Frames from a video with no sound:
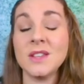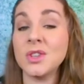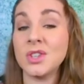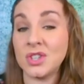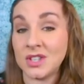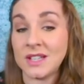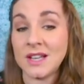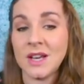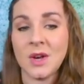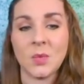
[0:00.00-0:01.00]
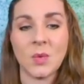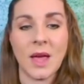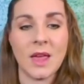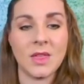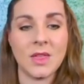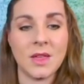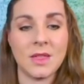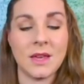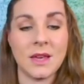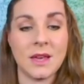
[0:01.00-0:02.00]
are good
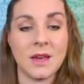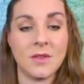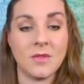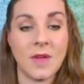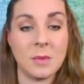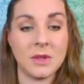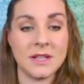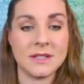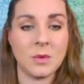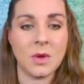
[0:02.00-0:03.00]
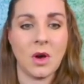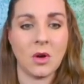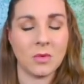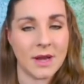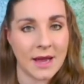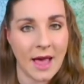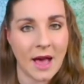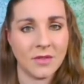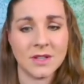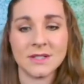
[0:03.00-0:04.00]
with the families that we already
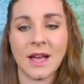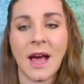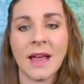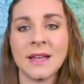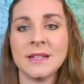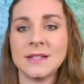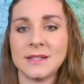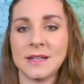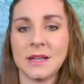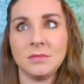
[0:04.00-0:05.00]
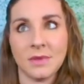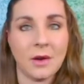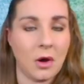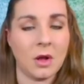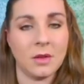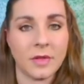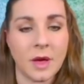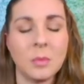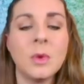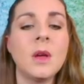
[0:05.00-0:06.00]
have, because I can see, like all of
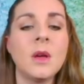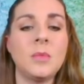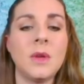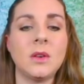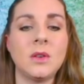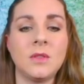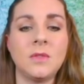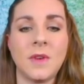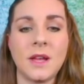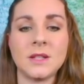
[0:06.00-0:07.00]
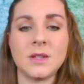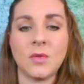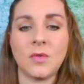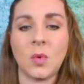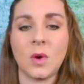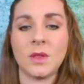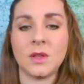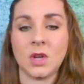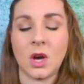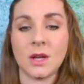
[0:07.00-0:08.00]
them, being good fits for
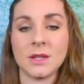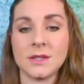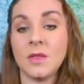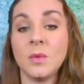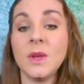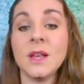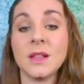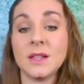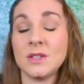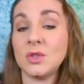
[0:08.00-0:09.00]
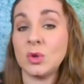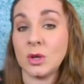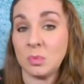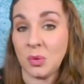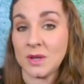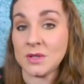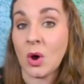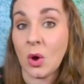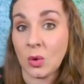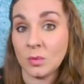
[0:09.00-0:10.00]
the dogs, then we can get these two good boys
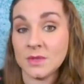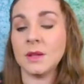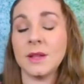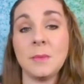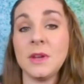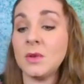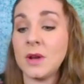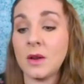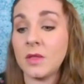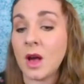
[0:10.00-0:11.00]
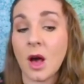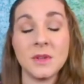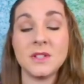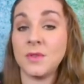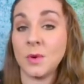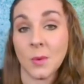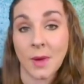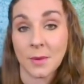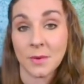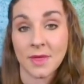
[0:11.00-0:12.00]
homed. Let me know down in the comments if you're
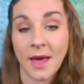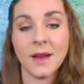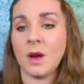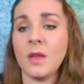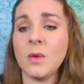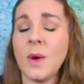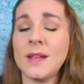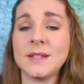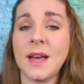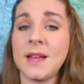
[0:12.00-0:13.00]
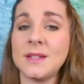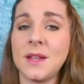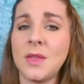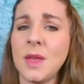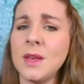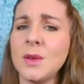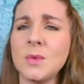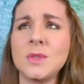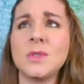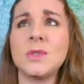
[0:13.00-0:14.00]
okay with that. Otherwise, guys, thank
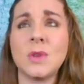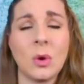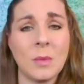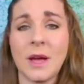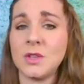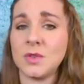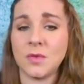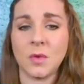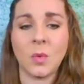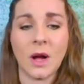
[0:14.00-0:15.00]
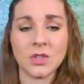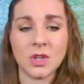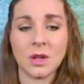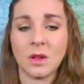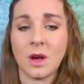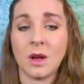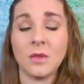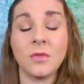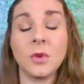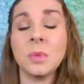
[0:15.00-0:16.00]
you so much for watching
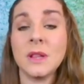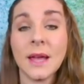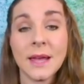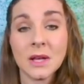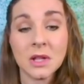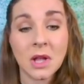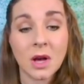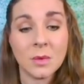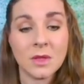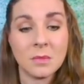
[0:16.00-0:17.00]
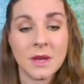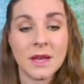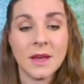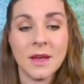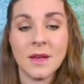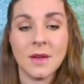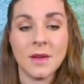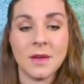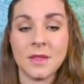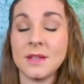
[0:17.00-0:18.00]
along, for playing along with me.
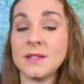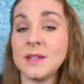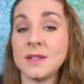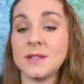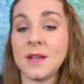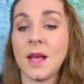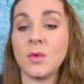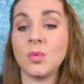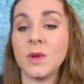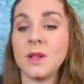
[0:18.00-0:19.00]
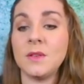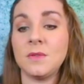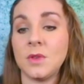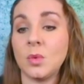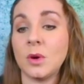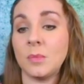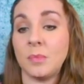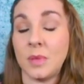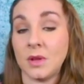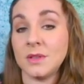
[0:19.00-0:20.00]
This is a really
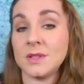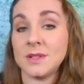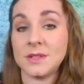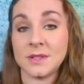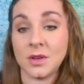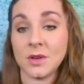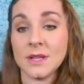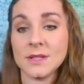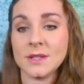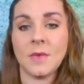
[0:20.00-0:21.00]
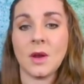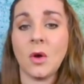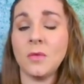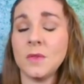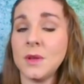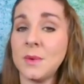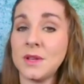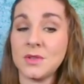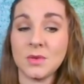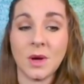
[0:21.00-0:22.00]
viewer-built series, and hopefully we
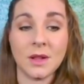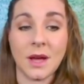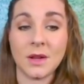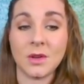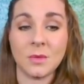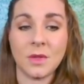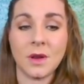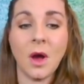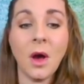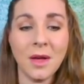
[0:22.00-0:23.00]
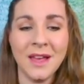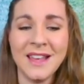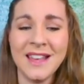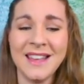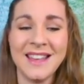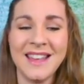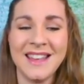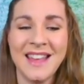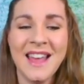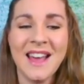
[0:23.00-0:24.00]
can do a lot of good with it.
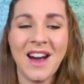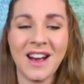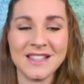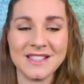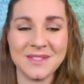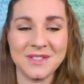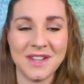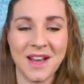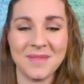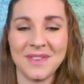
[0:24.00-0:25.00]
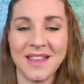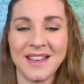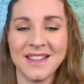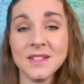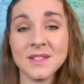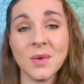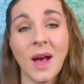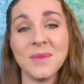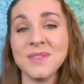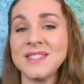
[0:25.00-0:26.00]
Oh, awesome job, Ben. So
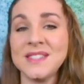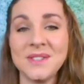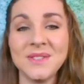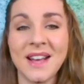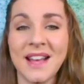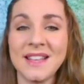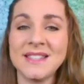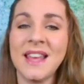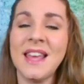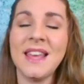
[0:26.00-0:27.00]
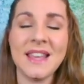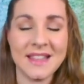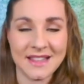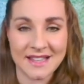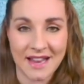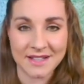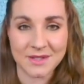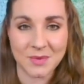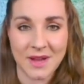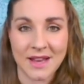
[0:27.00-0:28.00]
I will see you guys in the
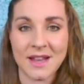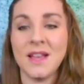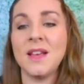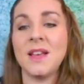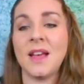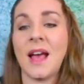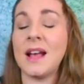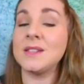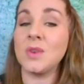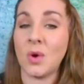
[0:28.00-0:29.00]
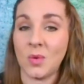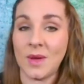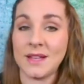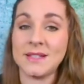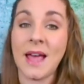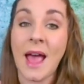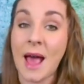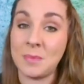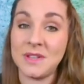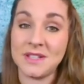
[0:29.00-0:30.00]
next one. As always, happy